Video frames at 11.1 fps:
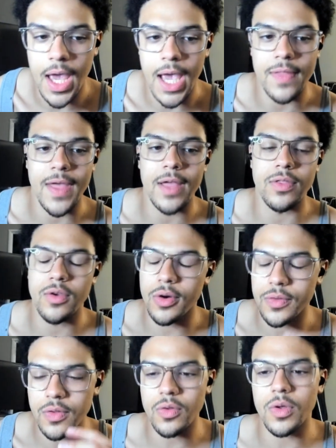and that you
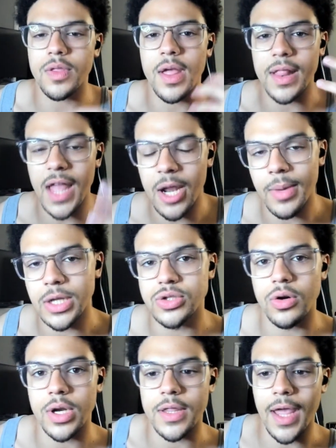know there's only the of
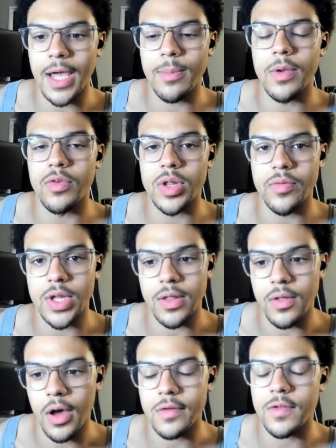majority that can be really really
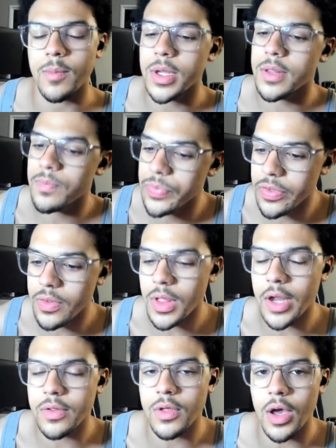toxic but there's a
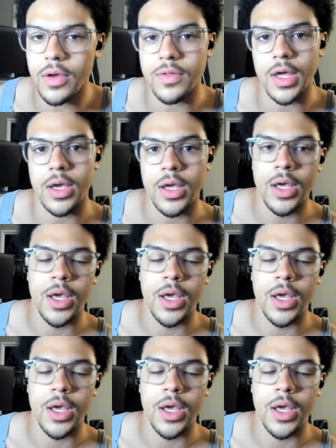lot of toxic